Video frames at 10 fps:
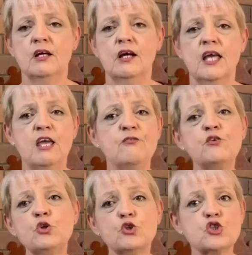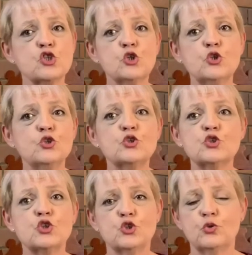If you choose
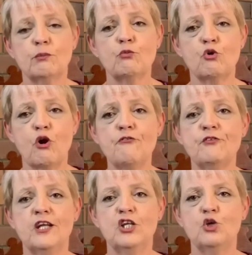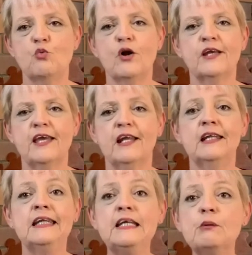to do it more often and you want to get a
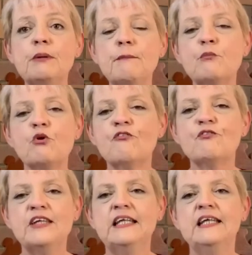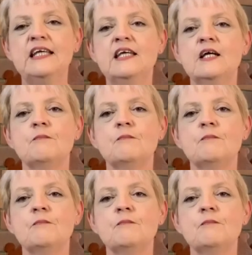little bit more fiddly,